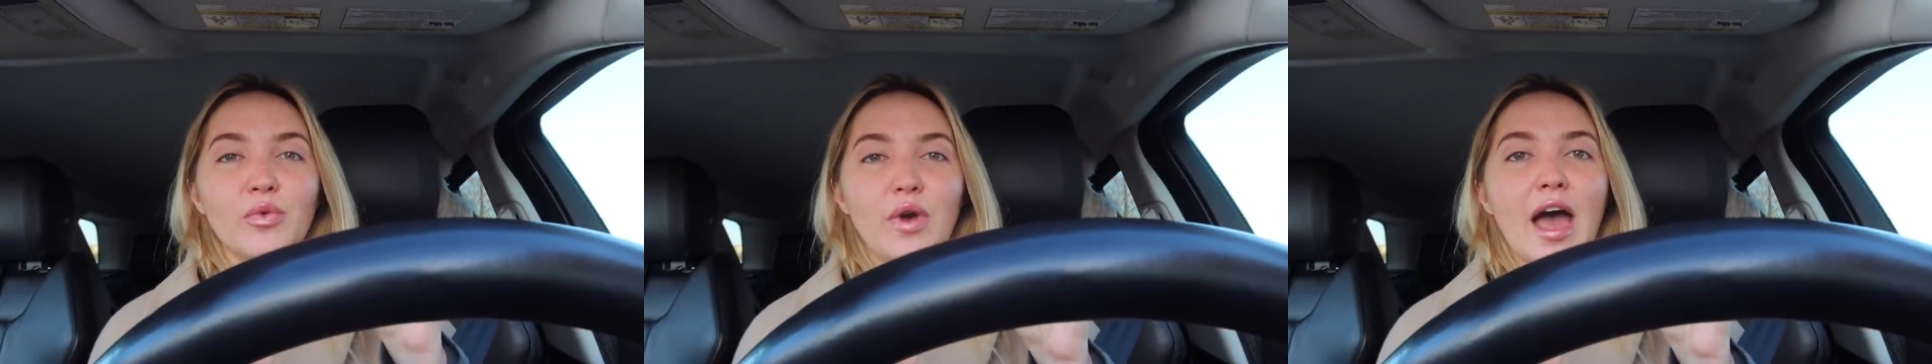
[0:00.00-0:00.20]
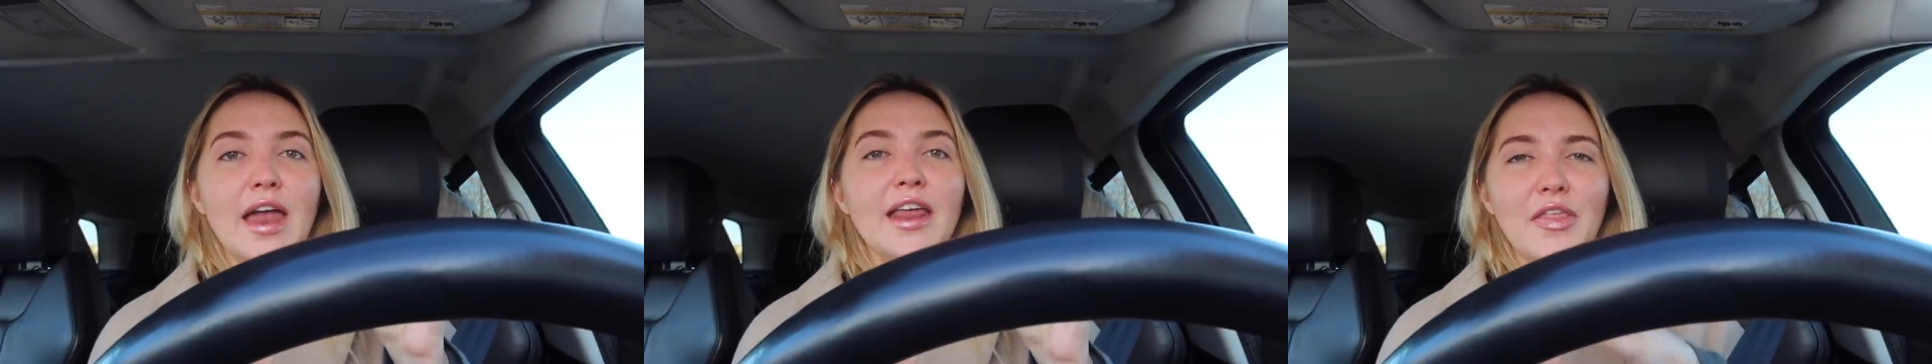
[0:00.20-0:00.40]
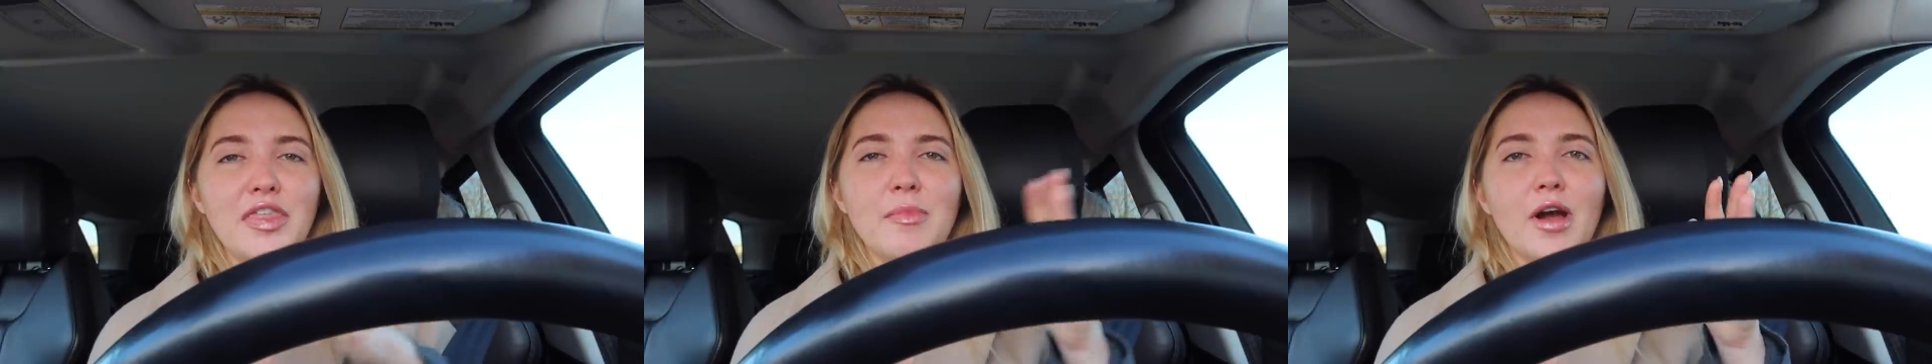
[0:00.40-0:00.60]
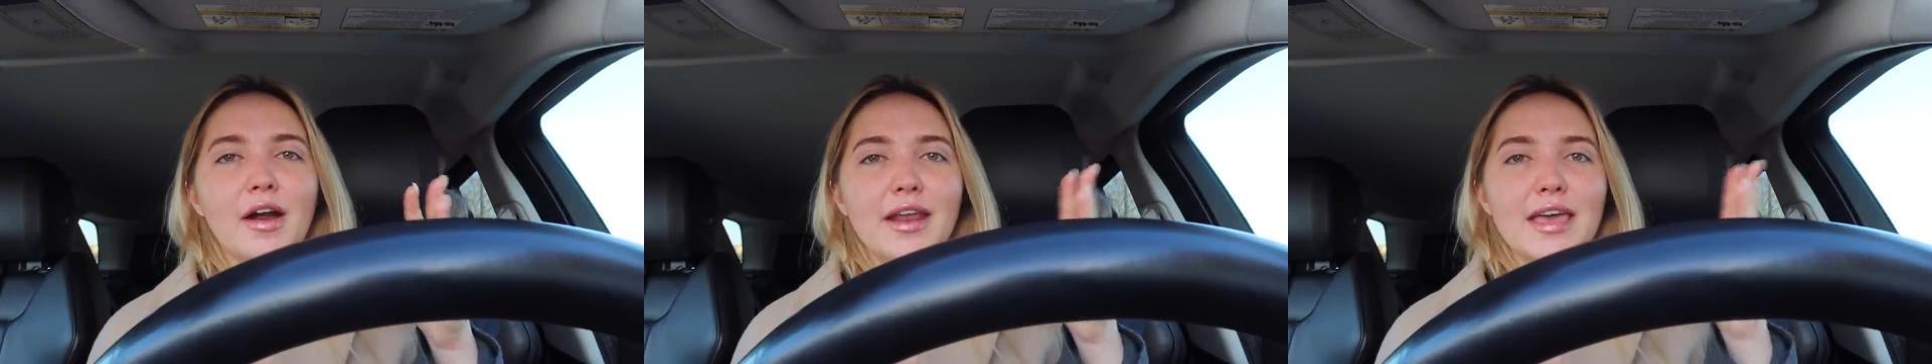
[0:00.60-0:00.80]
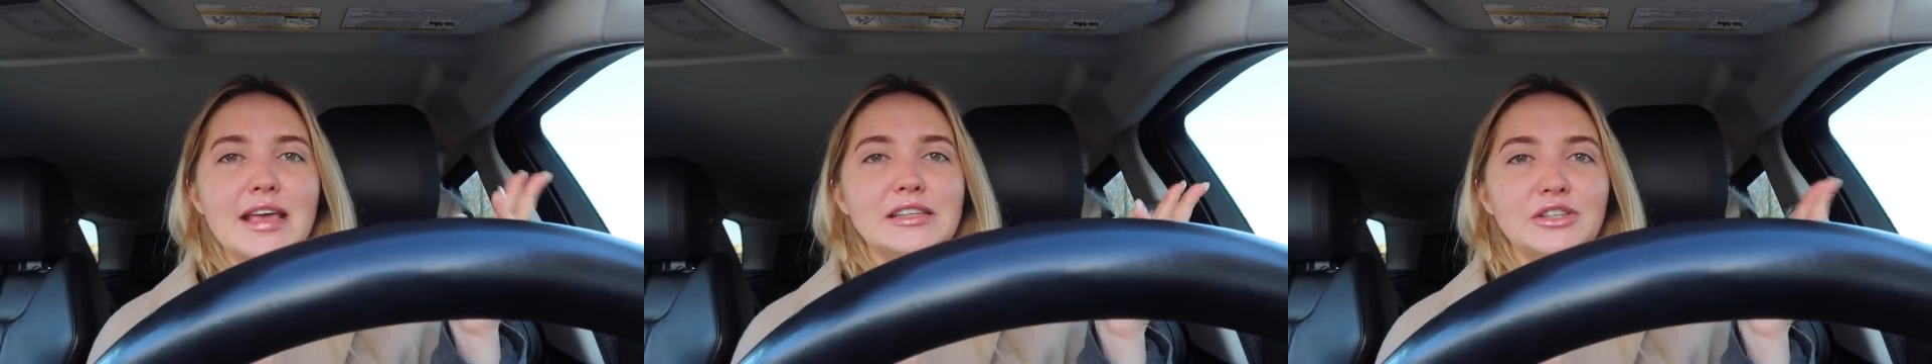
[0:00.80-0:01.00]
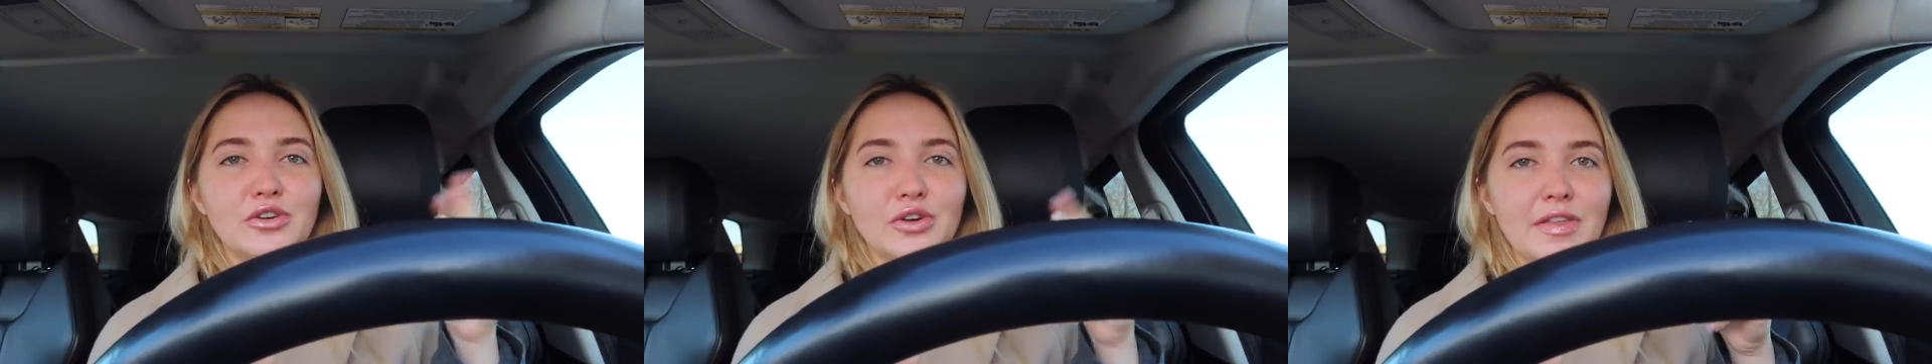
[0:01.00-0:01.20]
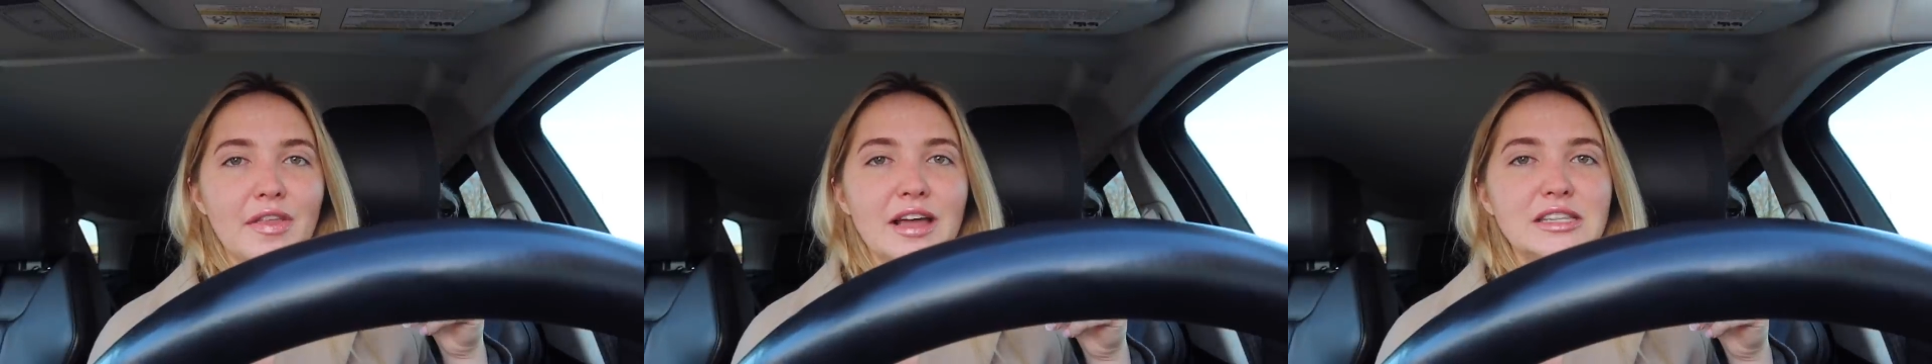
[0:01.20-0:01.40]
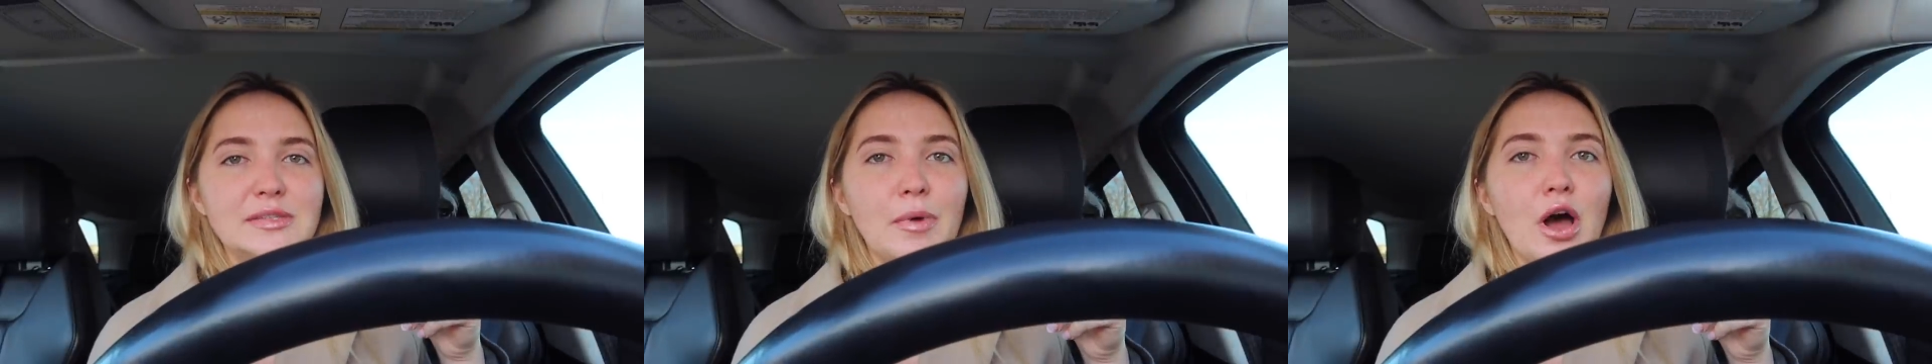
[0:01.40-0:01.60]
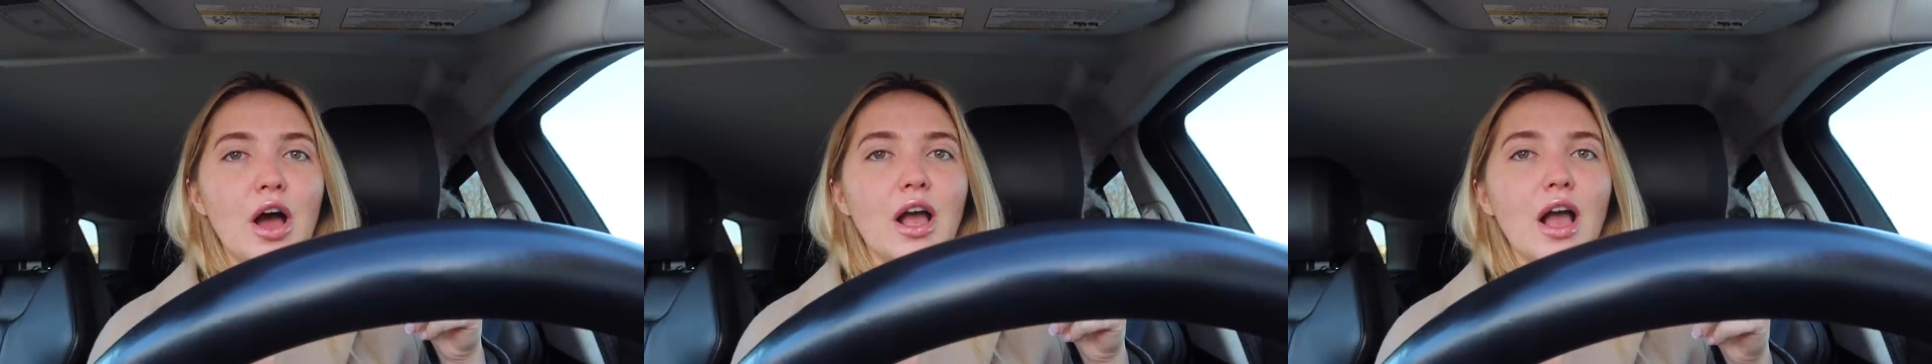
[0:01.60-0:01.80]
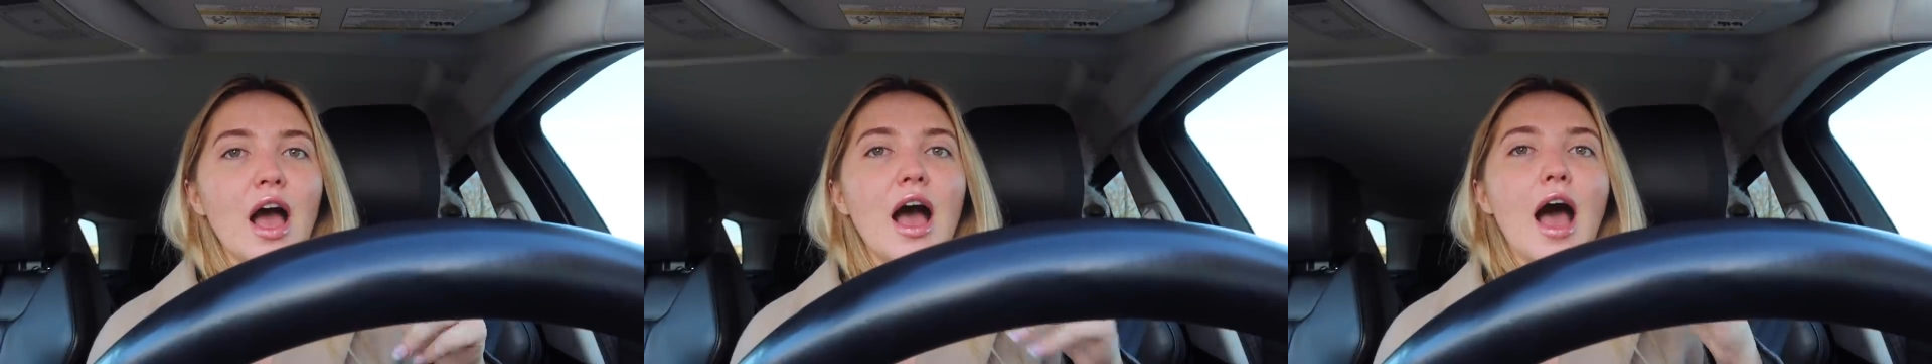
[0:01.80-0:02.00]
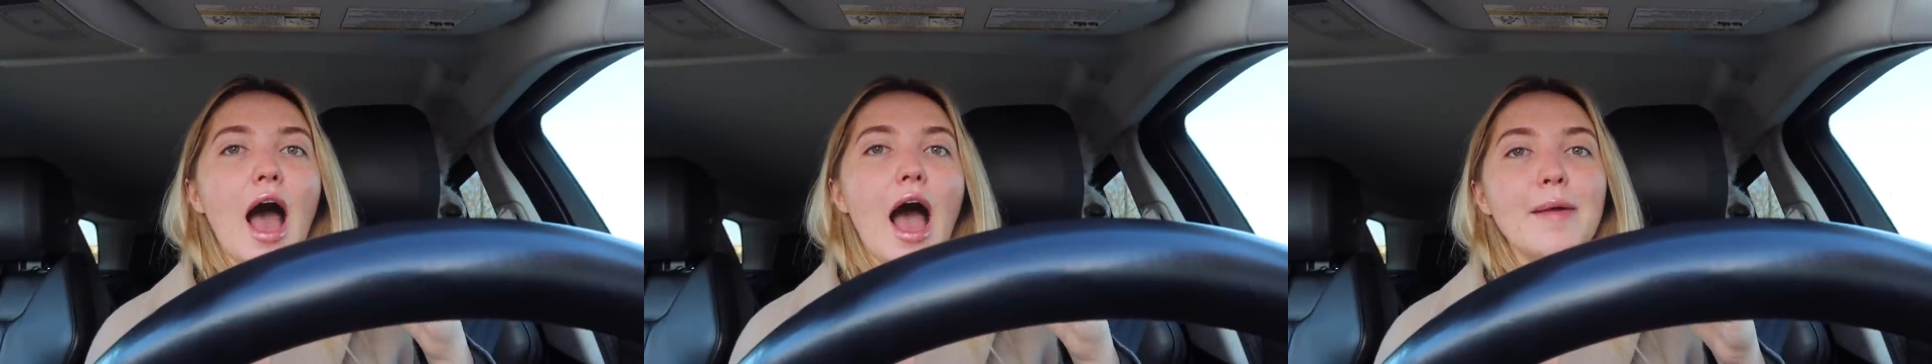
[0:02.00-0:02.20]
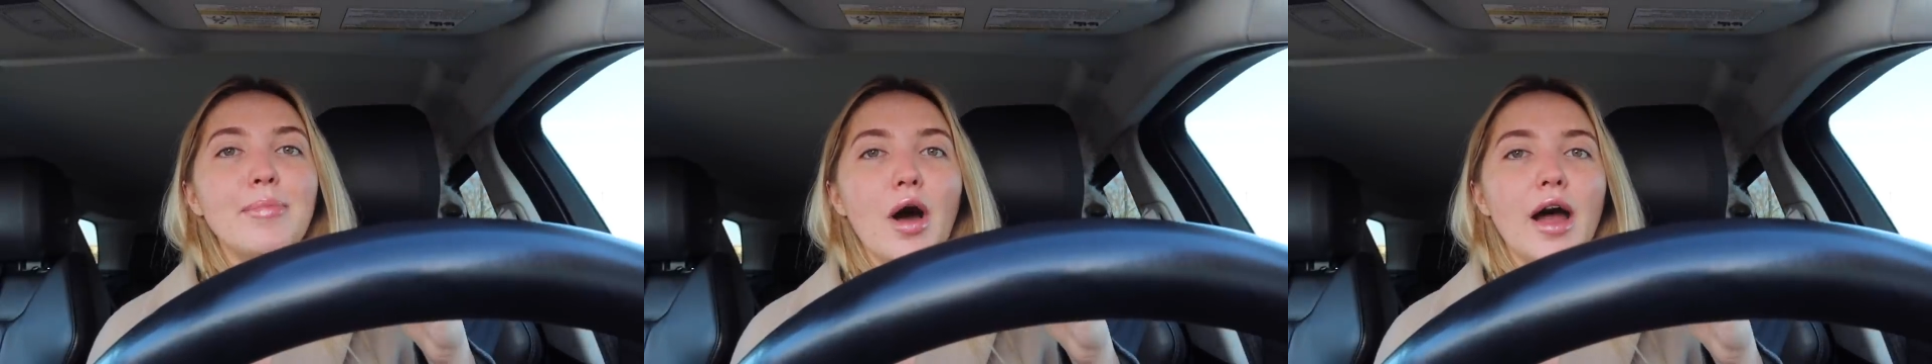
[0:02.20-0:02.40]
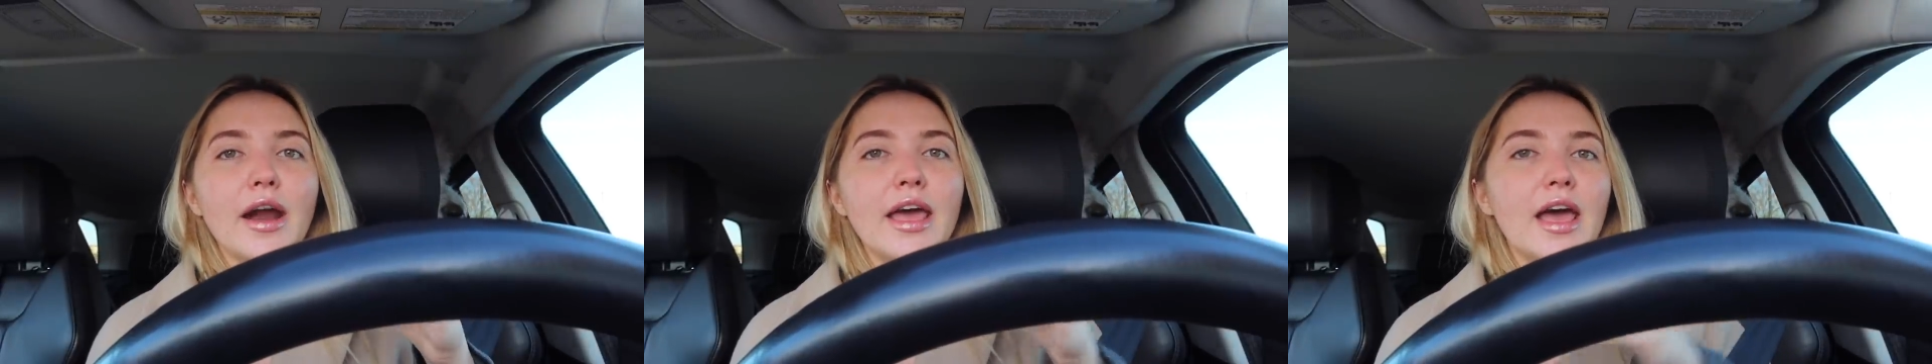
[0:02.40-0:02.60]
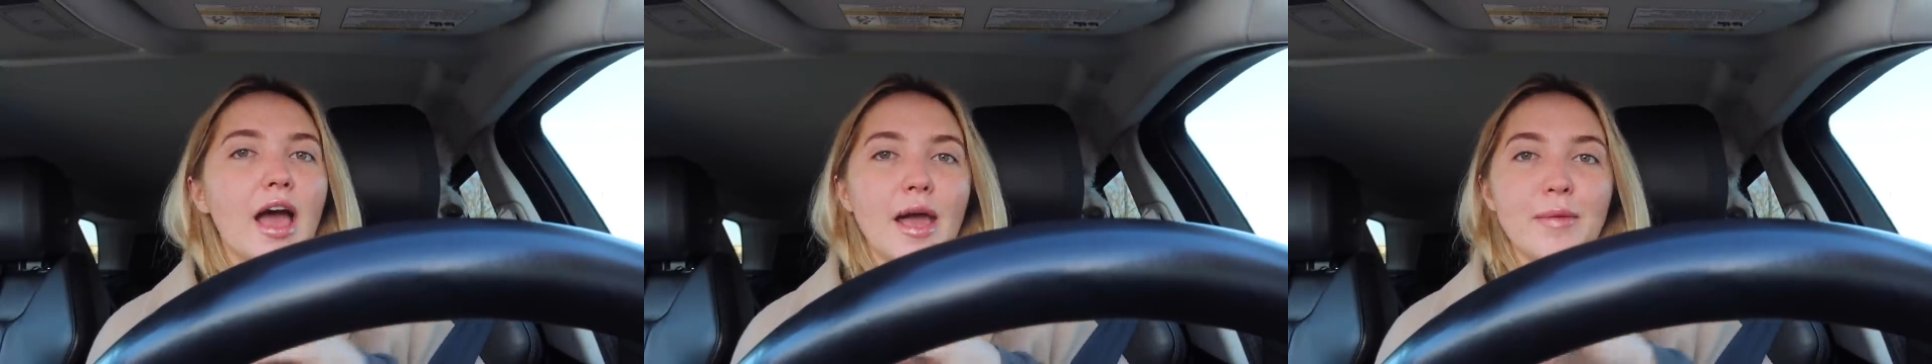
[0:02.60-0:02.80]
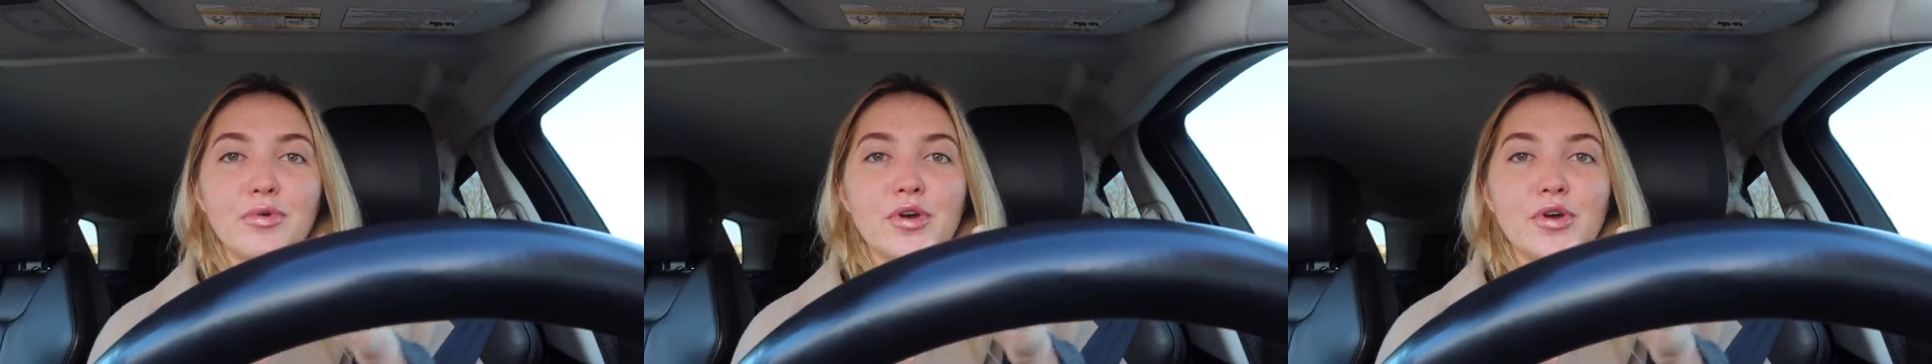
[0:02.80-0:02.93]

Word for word: read Matthew McConaughey's Green Lights book. I bought it, I